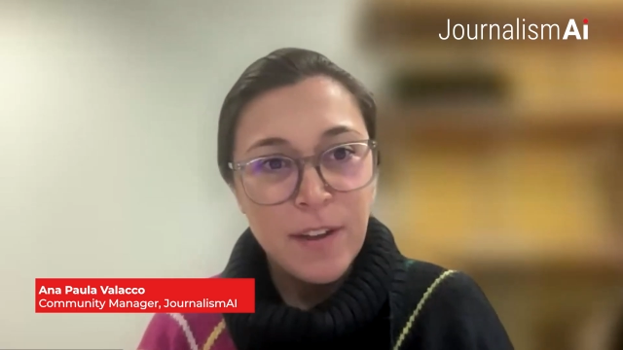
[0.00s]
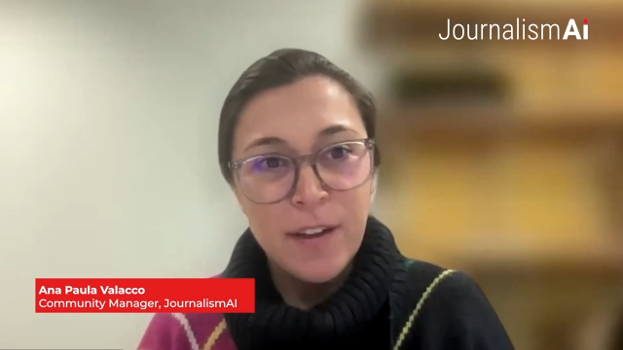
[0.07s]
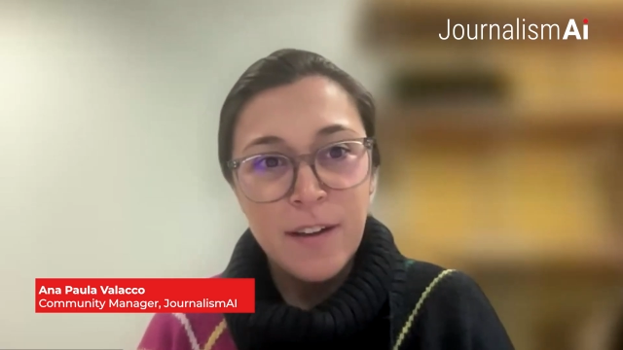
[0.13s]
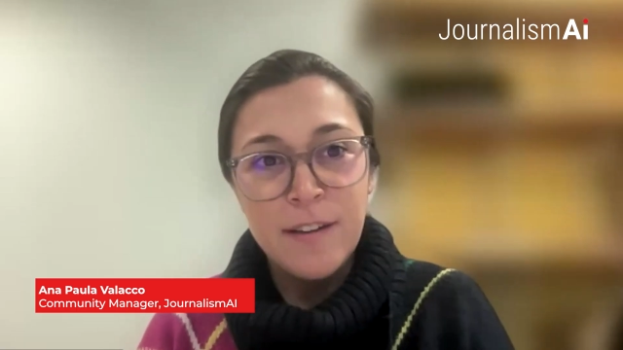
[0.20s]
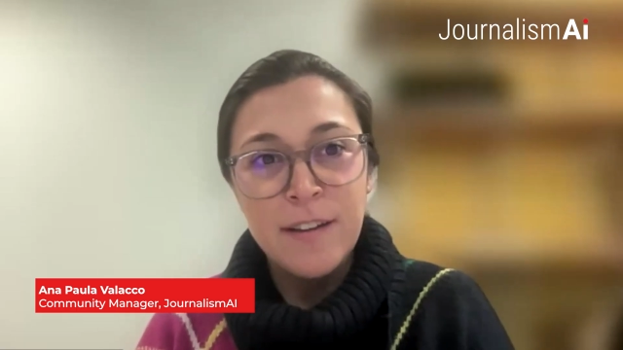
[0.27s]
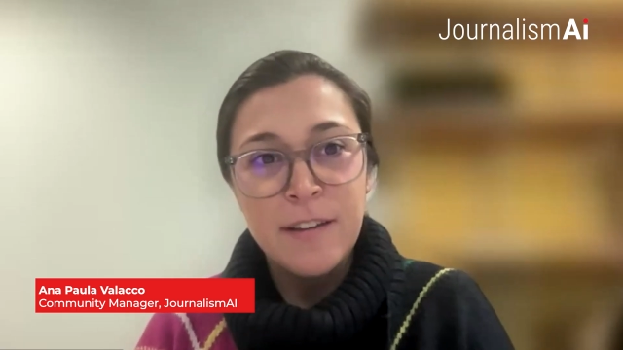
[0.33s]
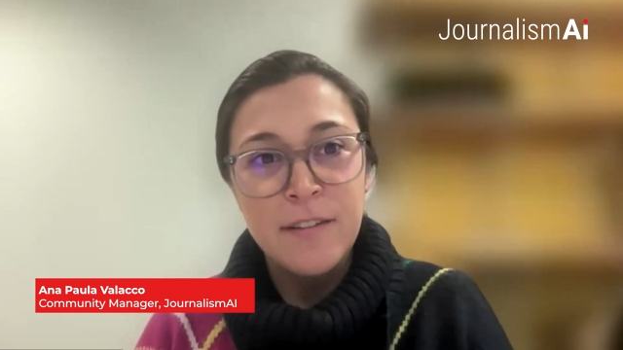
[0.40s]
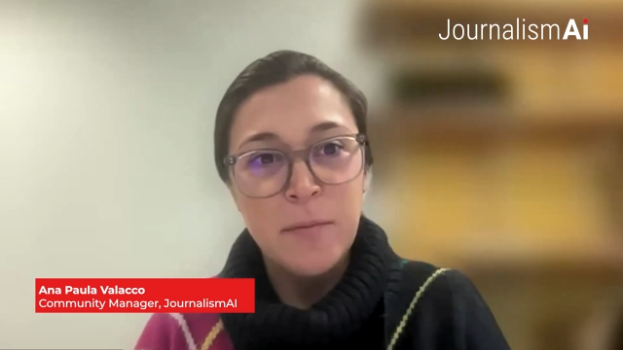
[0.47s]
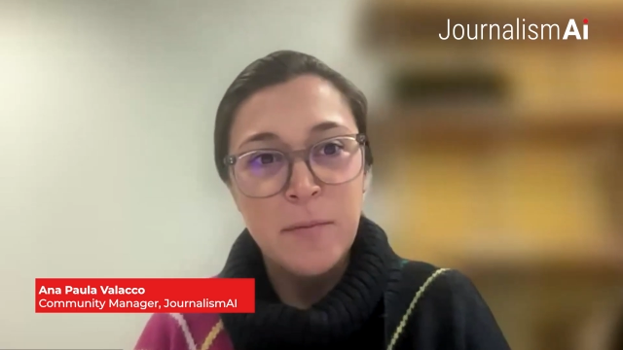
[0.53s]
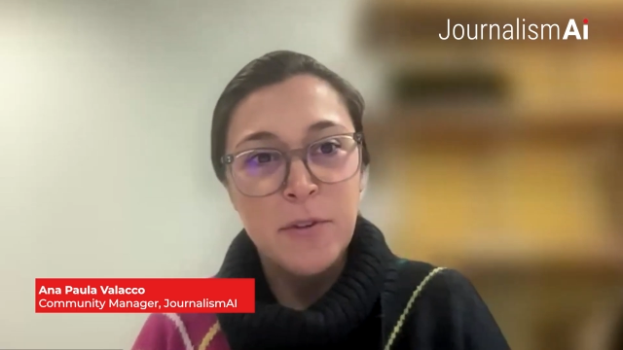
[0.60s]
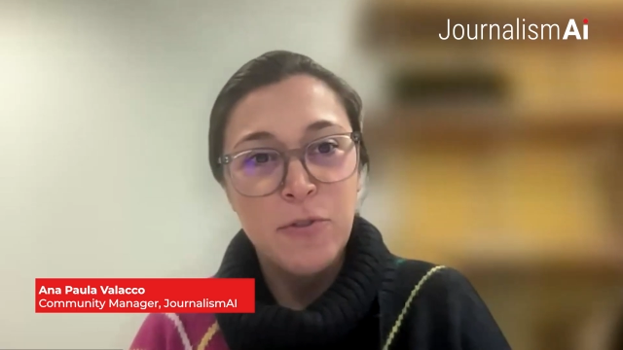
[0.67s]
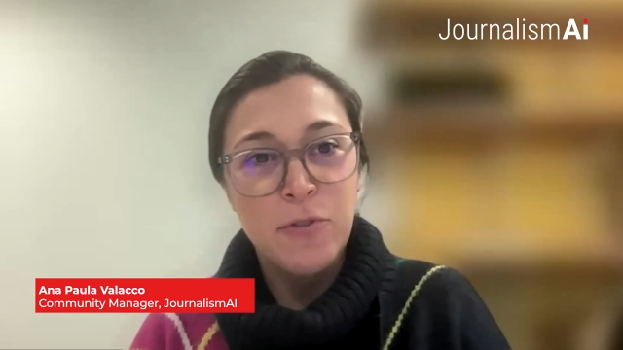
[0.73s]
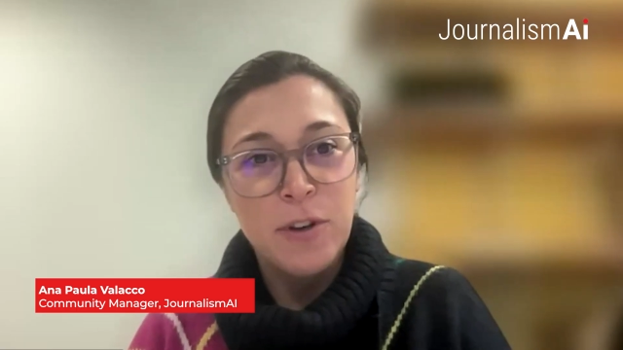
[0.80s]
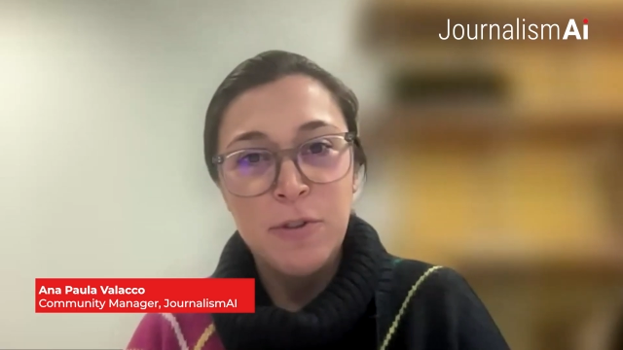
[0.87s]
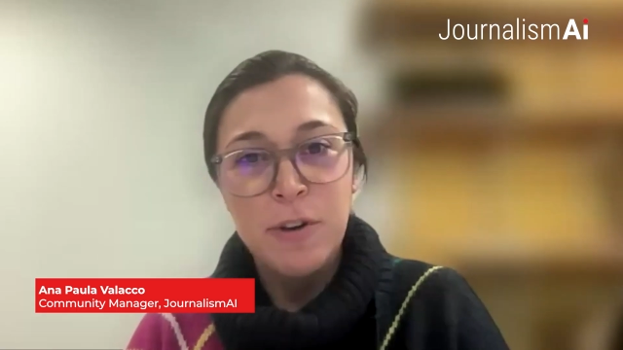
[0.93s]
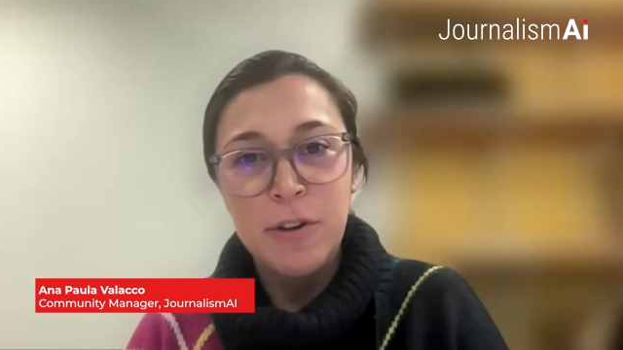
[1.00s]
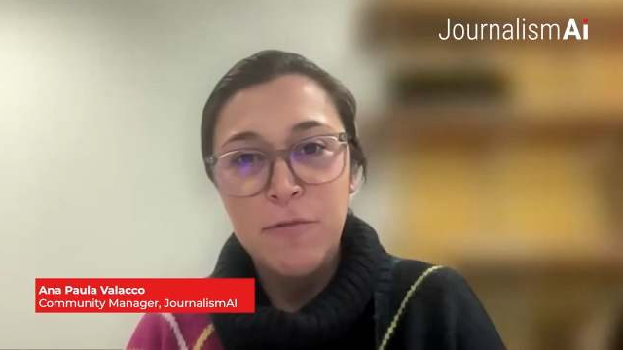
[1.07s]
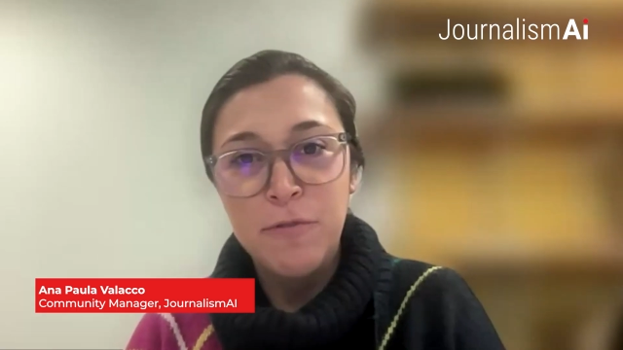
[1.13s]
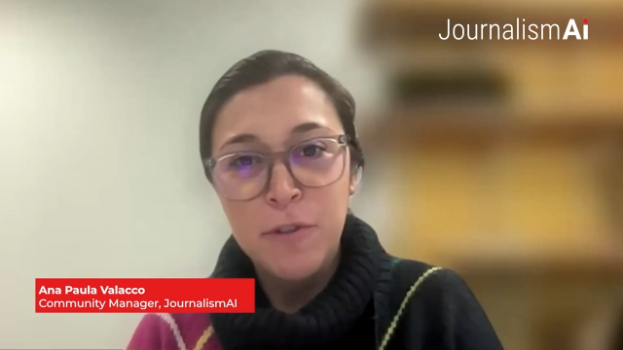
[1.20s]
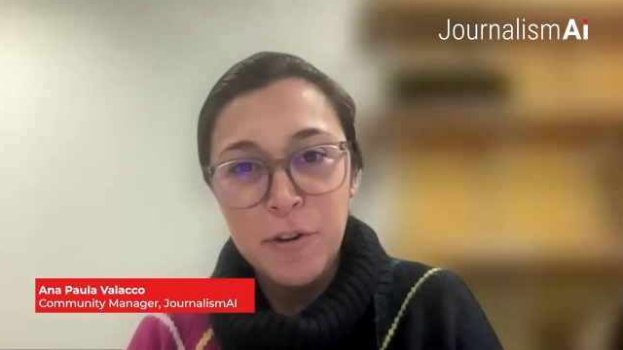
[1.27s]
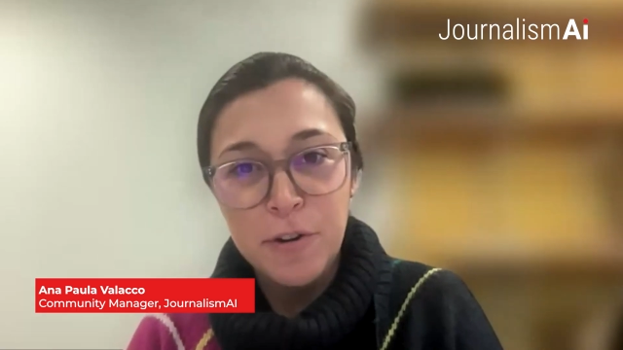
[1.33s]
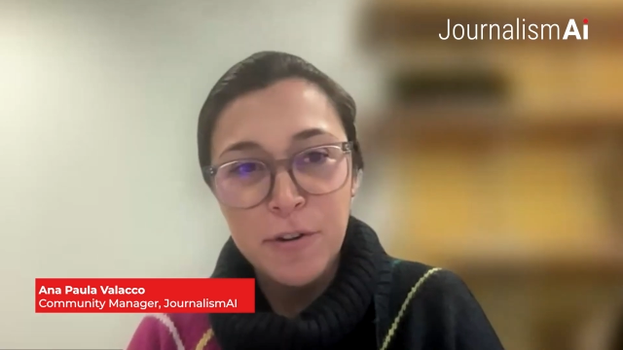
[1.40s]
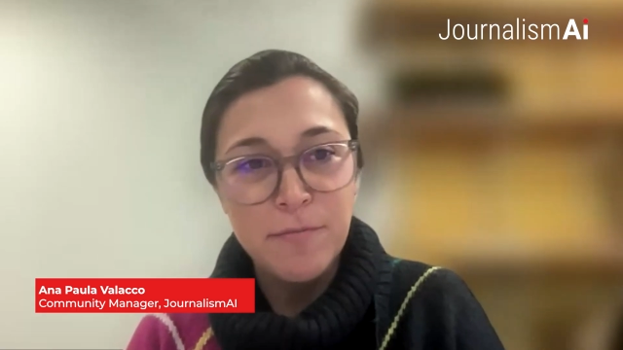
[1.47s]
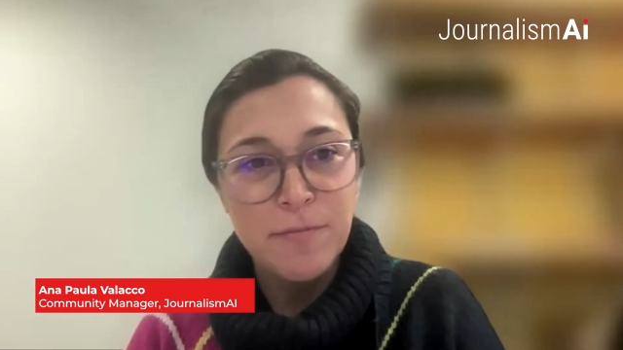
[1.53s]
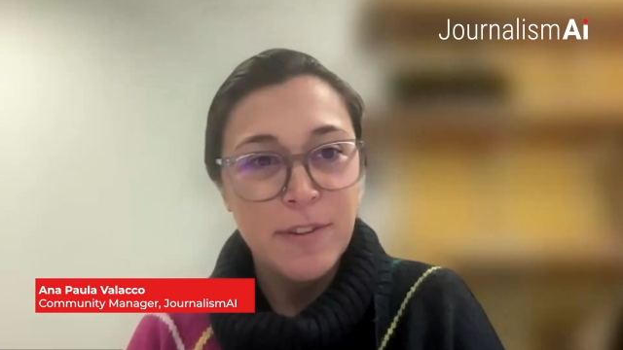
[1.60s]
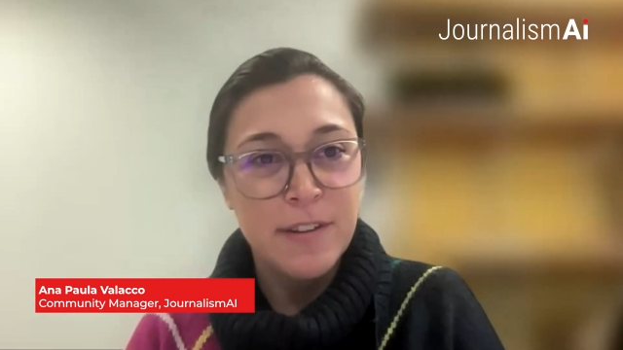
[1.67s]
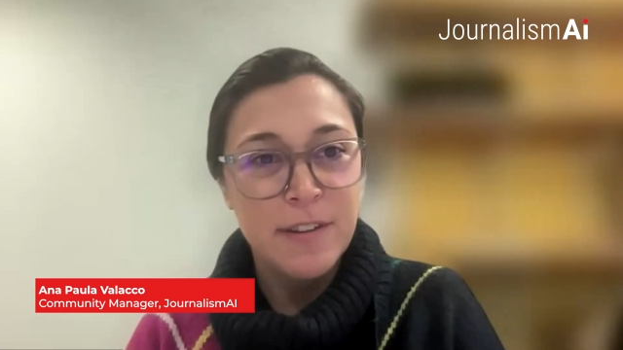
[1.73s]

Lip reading: 2024.